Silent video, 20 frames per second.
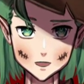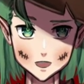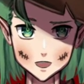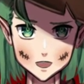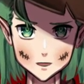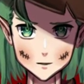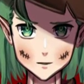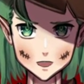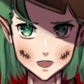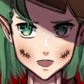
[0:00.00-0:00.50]

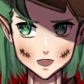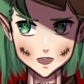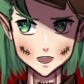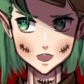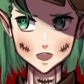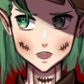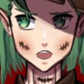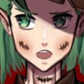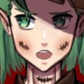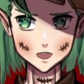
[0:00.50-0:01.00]
map that
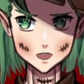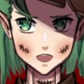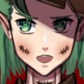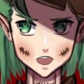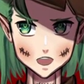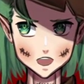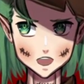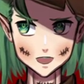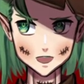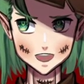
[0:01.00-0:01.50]
for
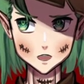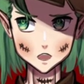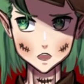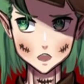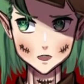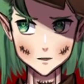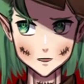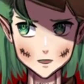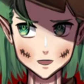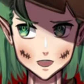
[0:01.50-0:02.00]

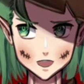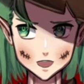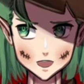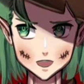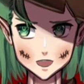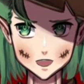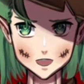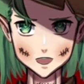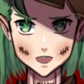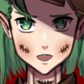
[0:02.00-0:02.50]
your
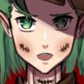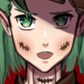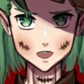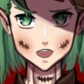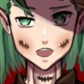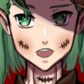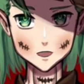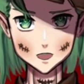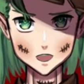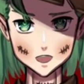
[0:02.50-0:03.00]
analog
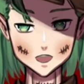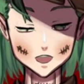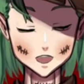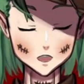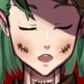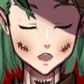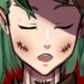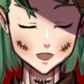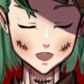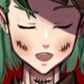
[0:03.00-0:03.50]
sticks. You
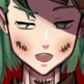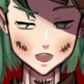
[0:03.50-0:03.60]
have